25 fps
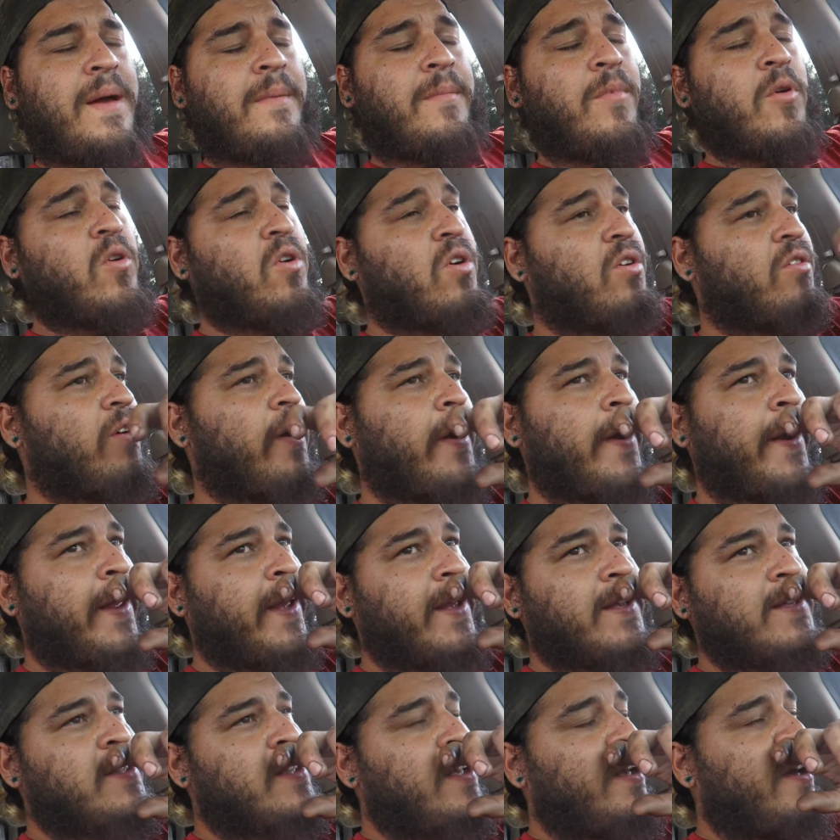of that motor
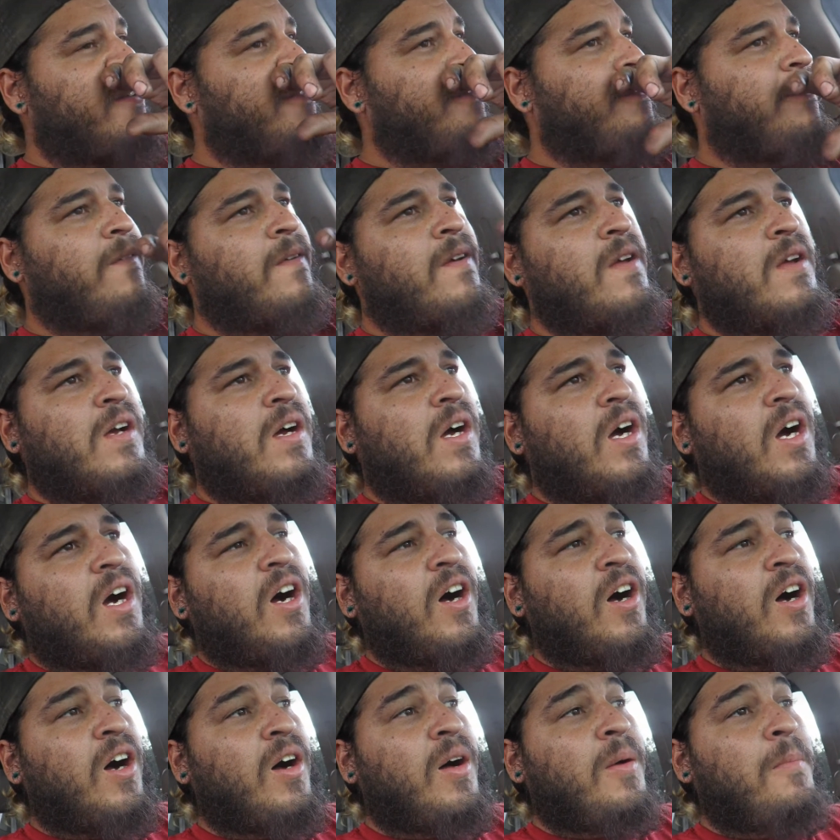running and stuff.
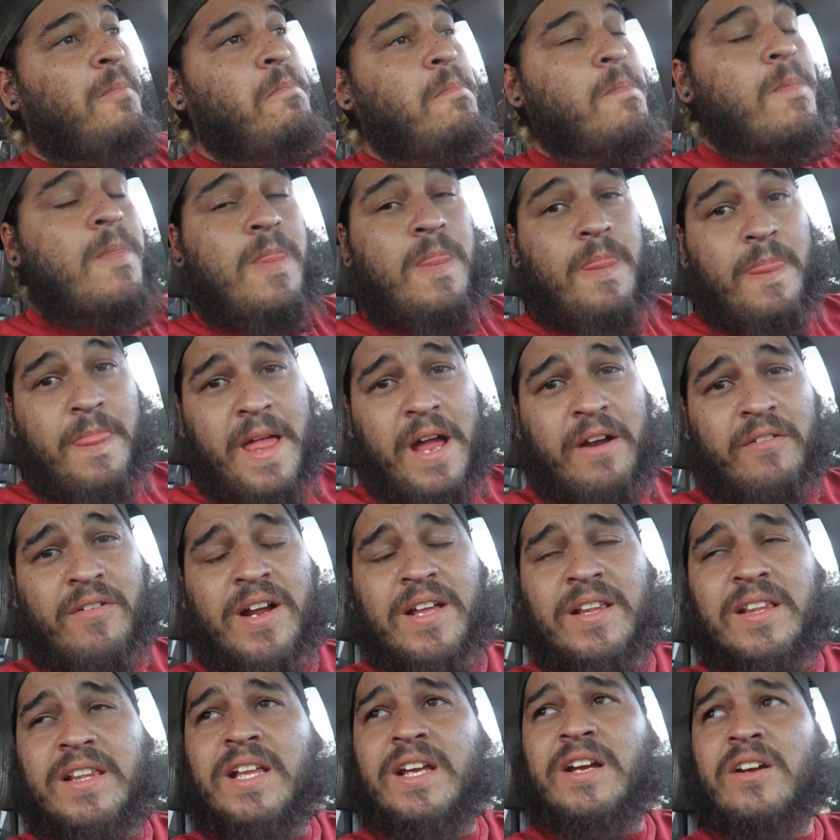That
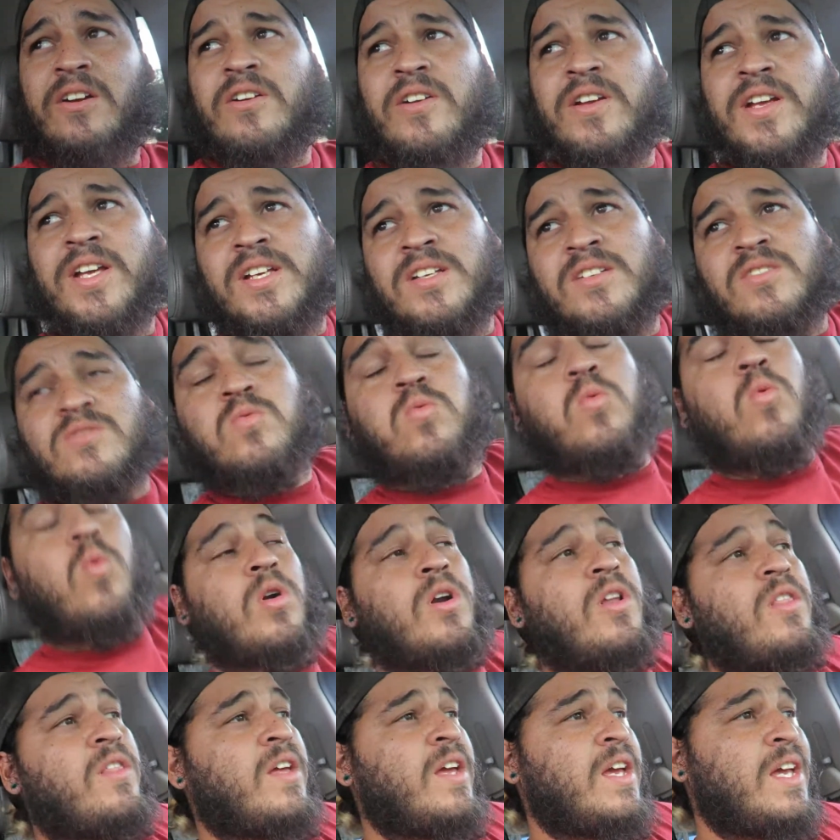right there is
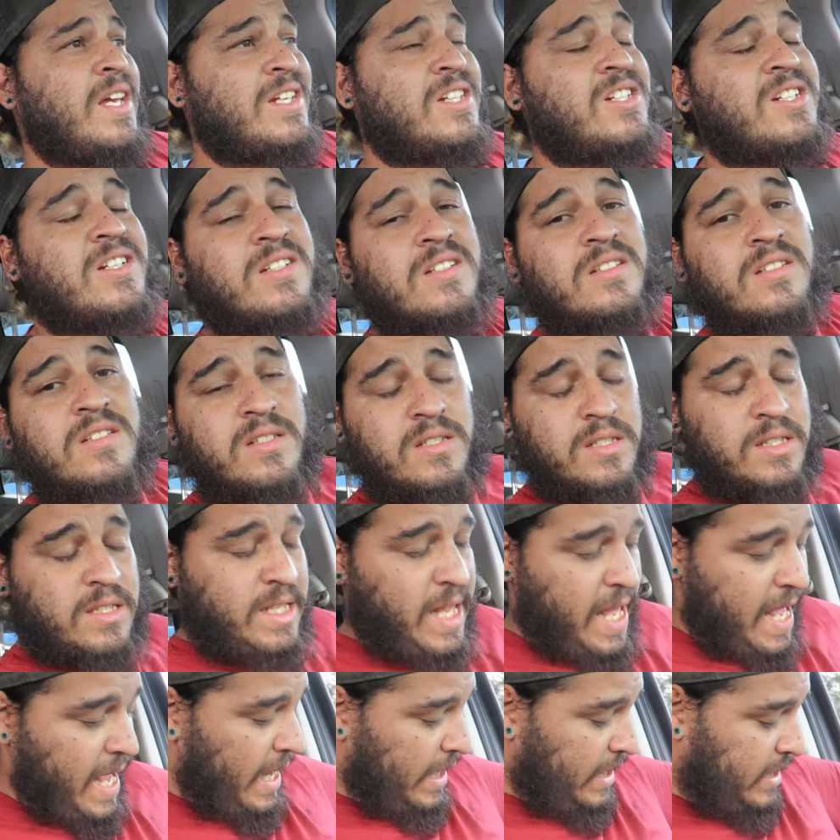one of the engines
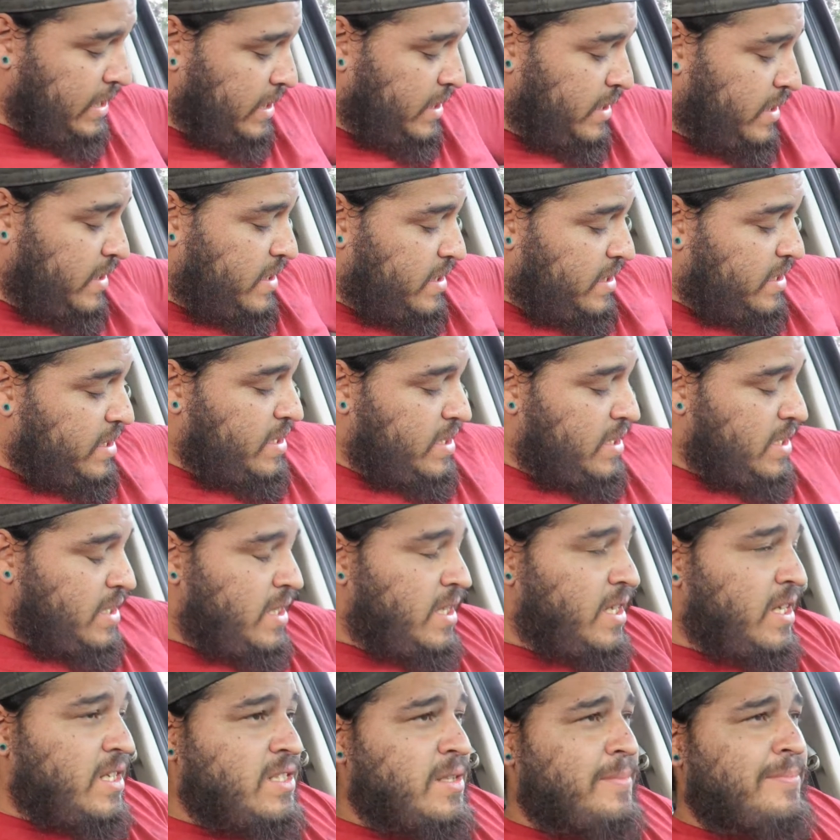that
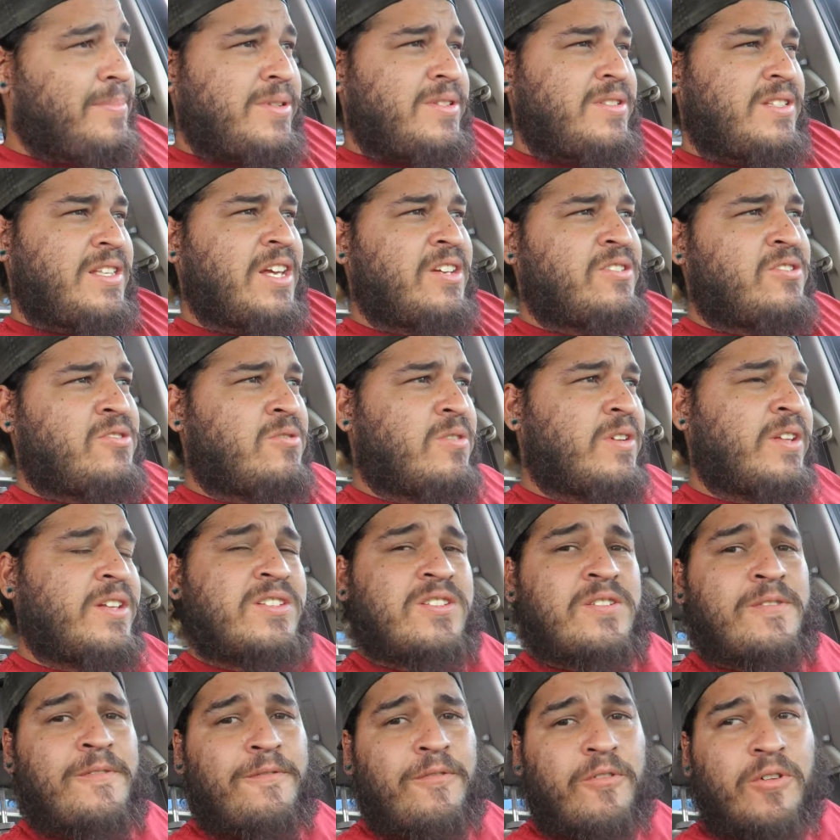is a potential
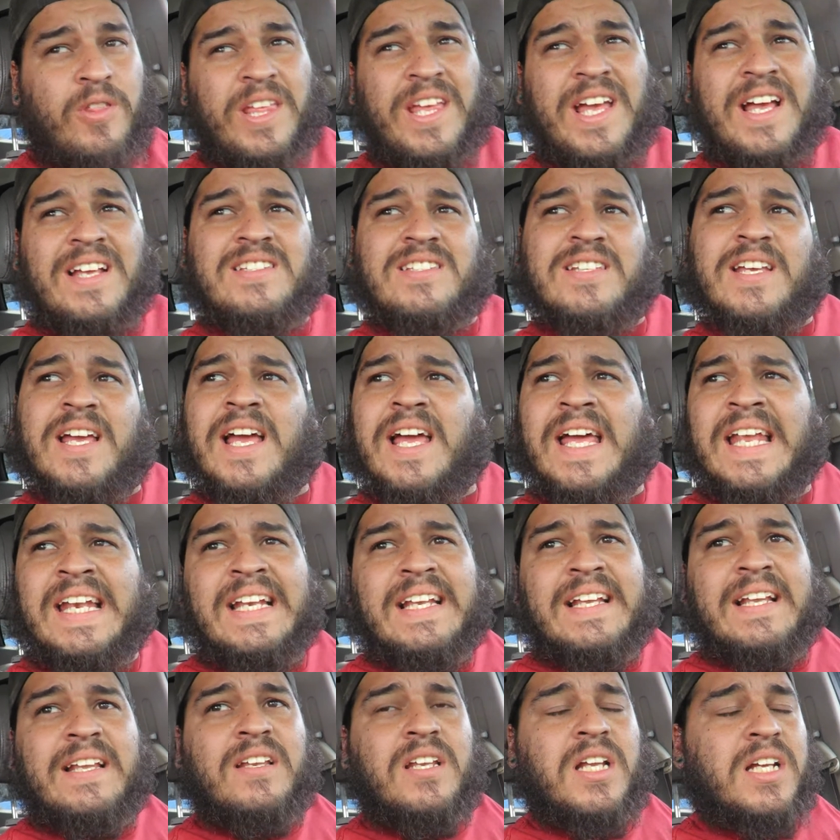engine for the
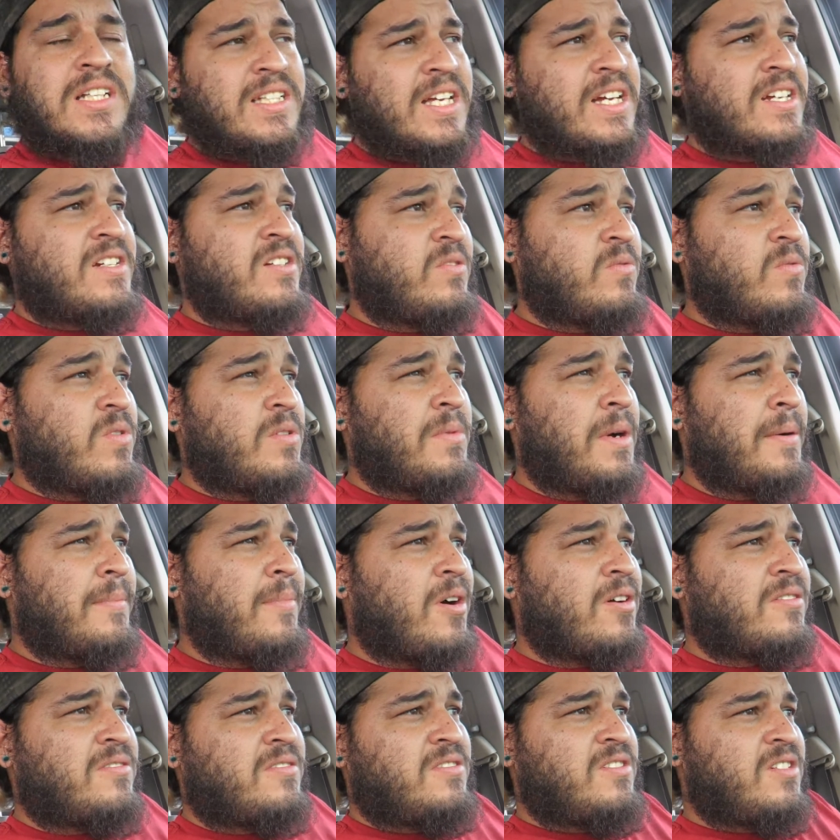S10. That's actually one of my
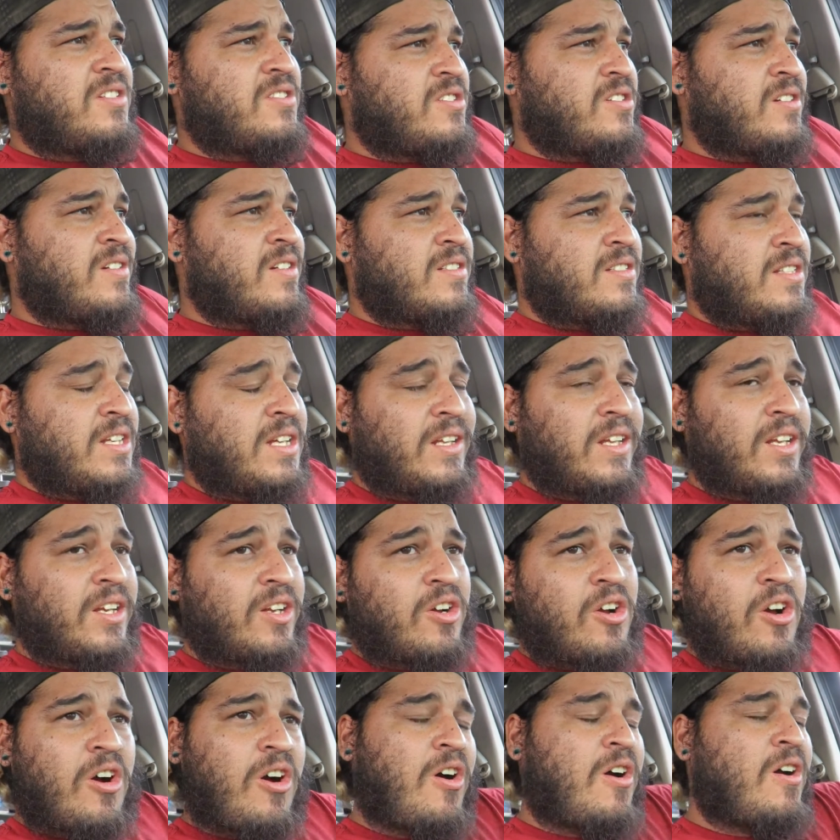boss's engine. It's still
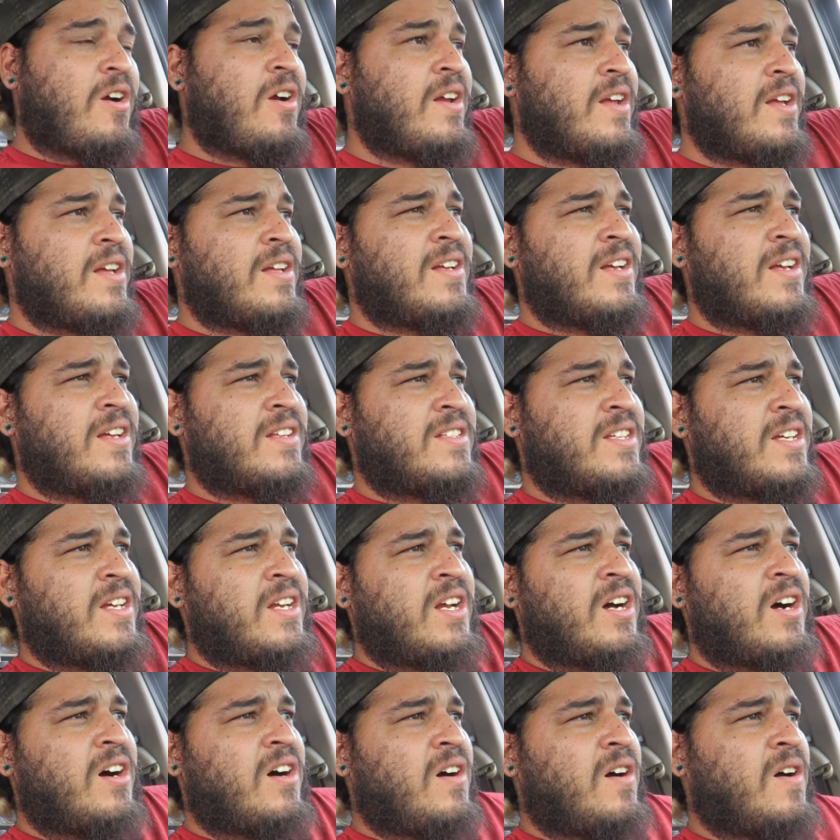in the car. It's
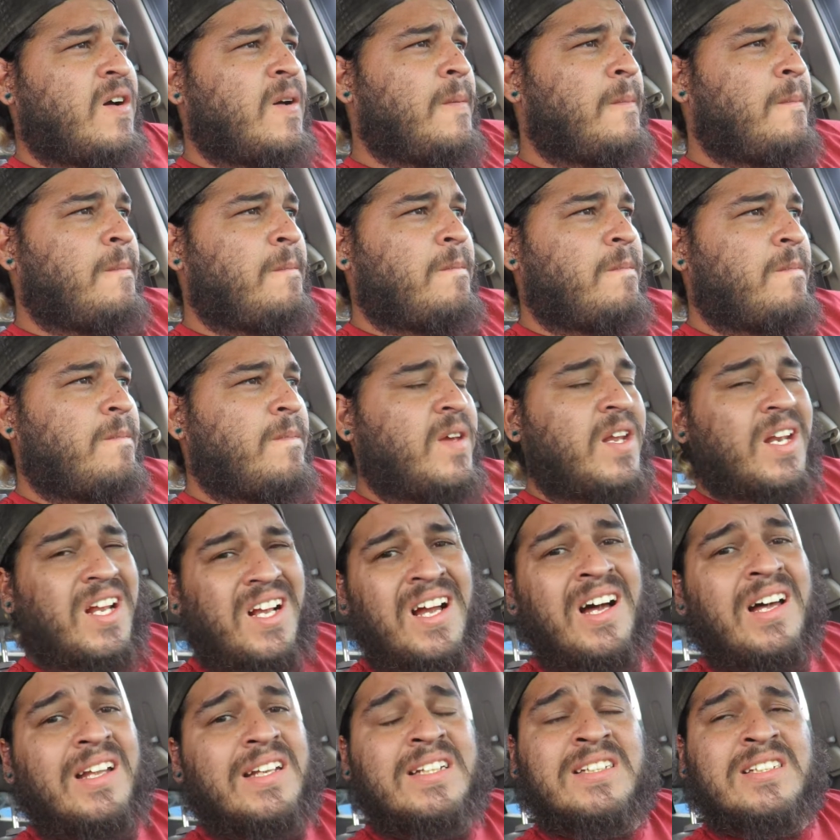in
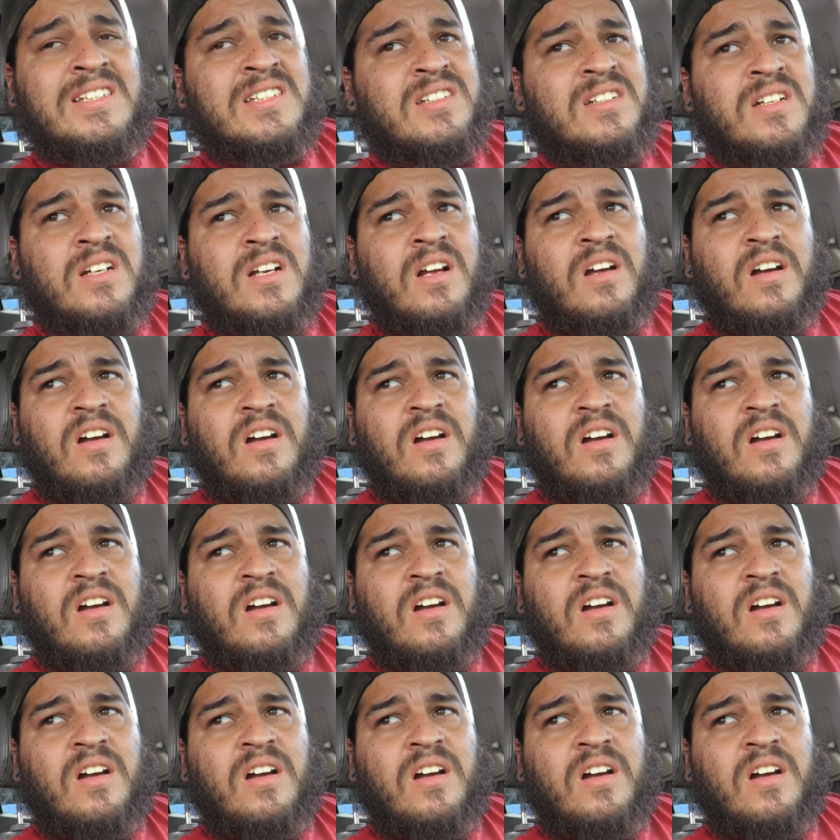the Cutlass.